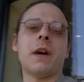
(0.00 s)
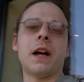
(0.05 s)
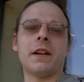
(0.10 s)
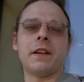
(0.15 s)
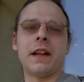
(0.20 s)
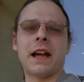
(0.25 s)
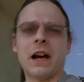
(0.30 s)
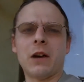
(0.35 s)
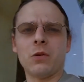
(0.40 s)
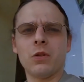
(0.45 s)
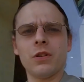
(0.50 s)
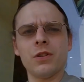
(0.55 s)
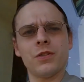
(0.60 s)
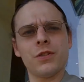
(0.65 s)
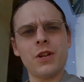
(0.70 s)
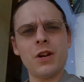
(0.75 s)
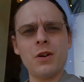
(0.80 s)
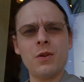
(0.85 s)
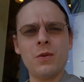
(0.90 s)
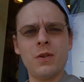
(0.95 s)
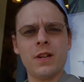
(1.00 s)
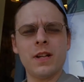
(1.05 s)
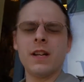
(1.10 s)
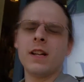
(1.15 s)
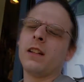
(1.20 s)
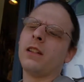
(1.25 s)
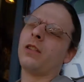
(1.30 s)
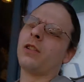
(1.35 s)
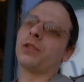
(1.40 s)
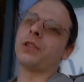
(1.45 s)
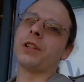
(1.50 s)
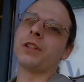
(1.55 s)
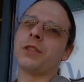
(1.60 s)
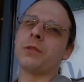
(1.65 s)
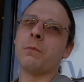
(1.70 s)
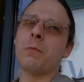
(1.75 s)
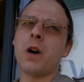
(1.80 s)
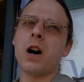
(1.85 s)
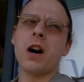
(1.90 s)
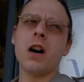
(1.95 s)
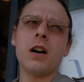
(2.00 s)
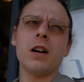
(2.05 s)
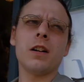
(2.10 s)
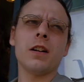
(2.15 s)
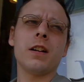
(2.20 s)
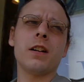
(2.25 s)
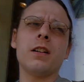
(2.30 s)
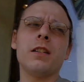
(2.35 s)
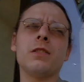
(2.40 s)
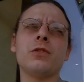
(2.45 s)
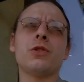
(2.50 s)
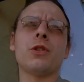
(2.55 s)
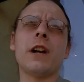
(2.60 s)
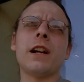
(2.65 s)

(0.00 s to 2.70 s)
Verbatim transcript: about an hour or so, looked at some manga,